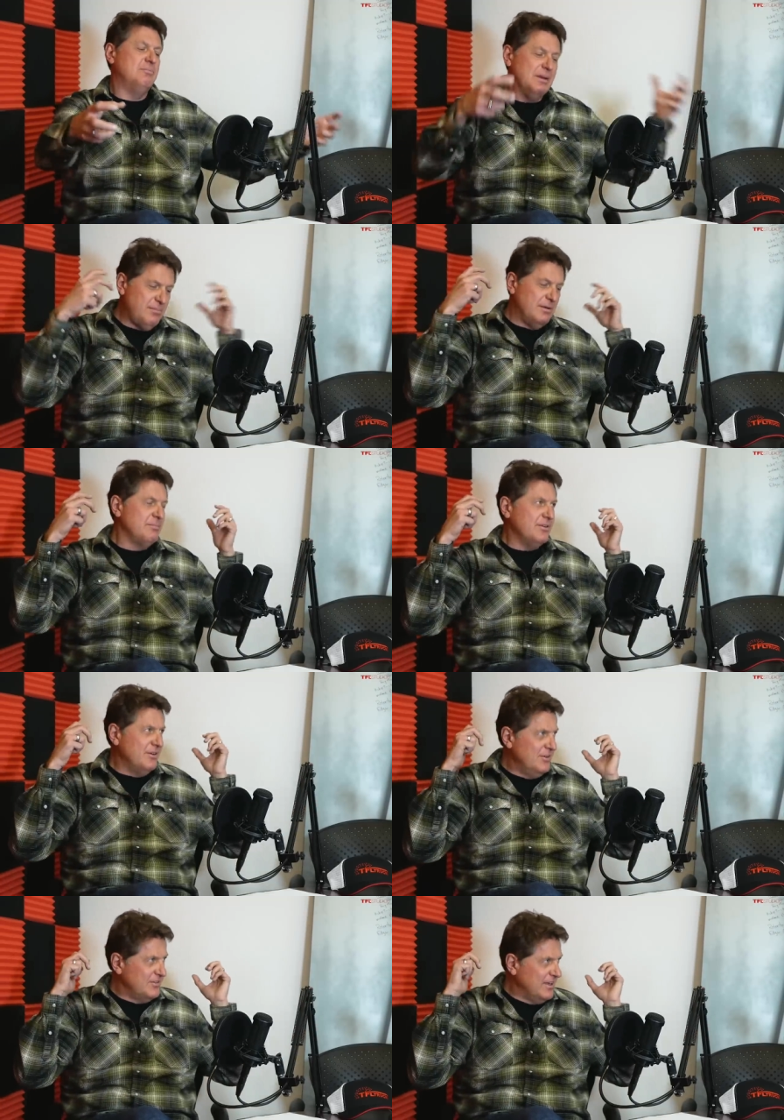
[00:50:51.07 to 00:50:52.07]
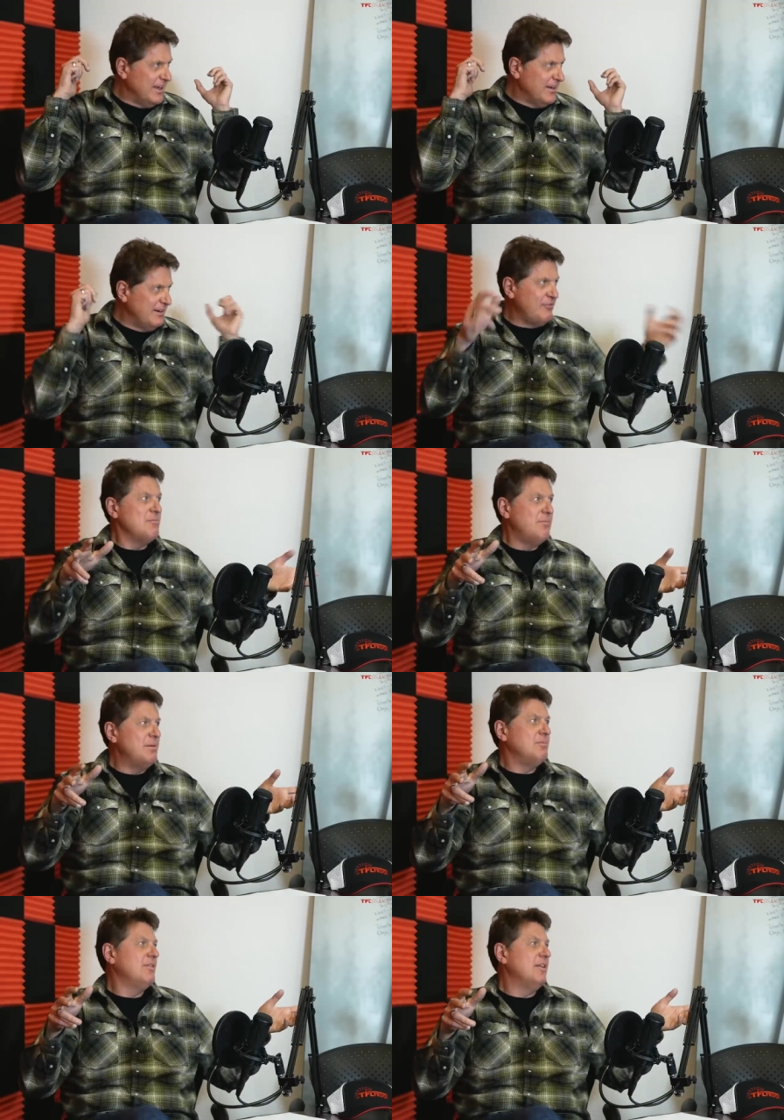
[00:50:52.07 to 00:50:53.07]
big bumper and you stick on a different
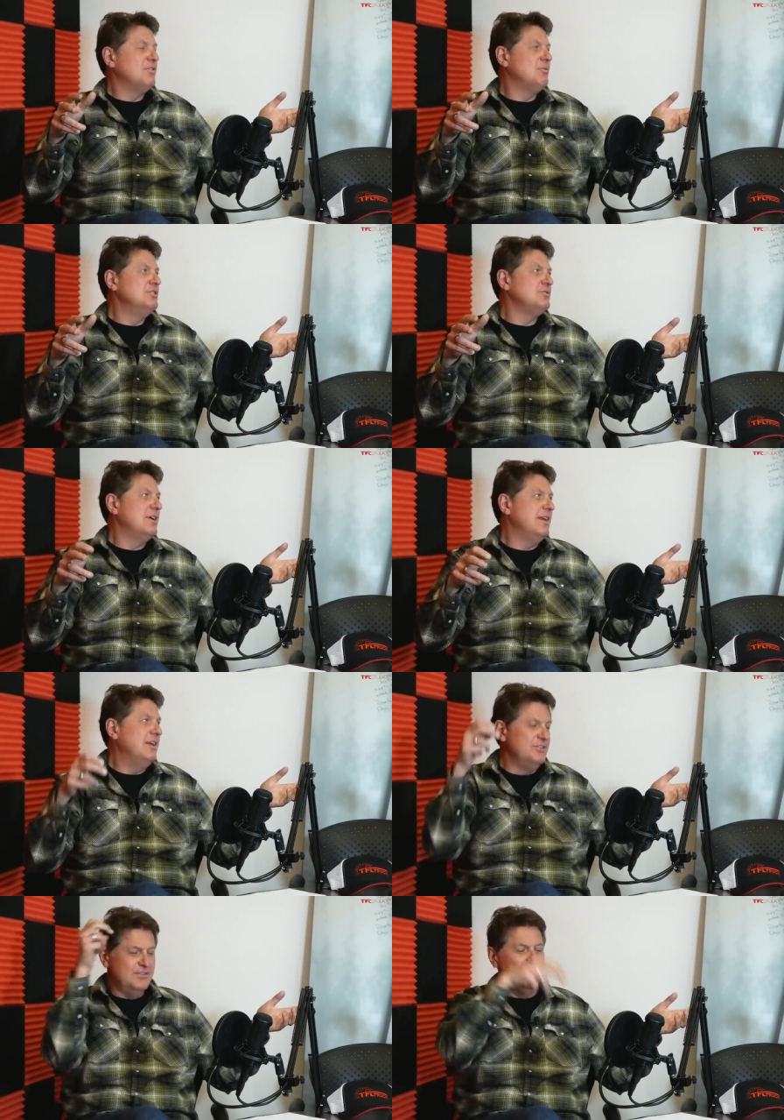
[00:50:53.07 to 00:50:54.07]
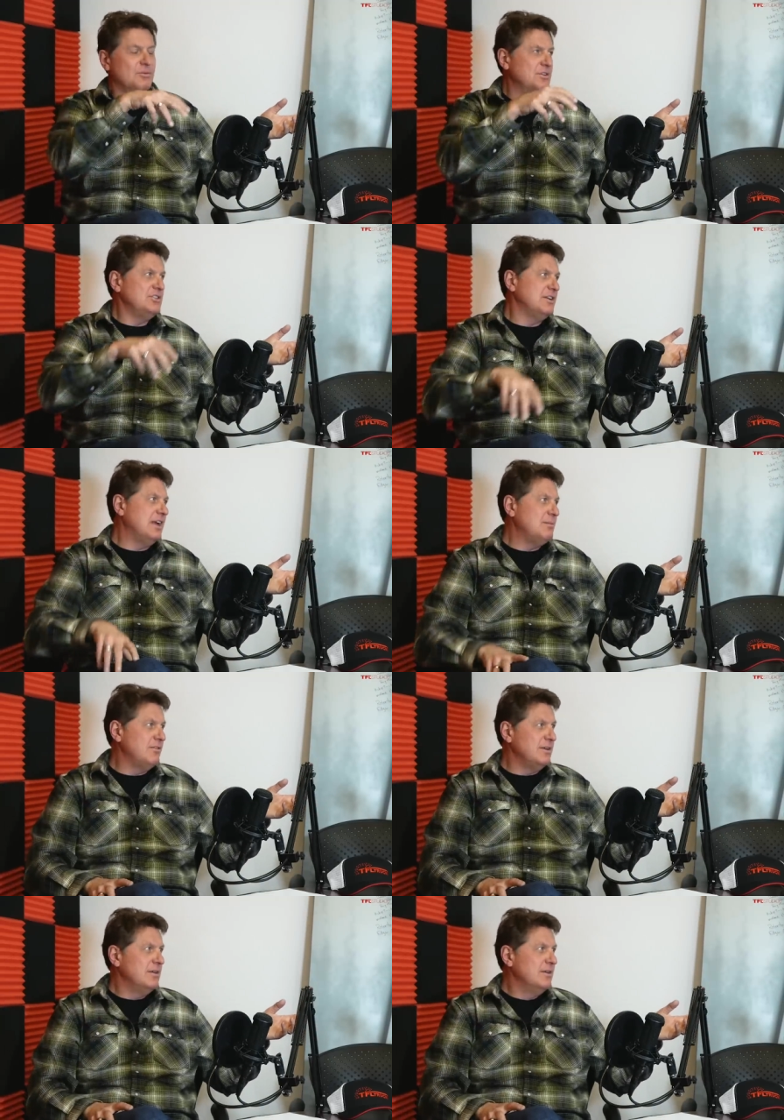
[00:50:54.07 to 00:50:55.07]
bumper that's winch yeah. ready and you stick the winch on top of it. Yeah,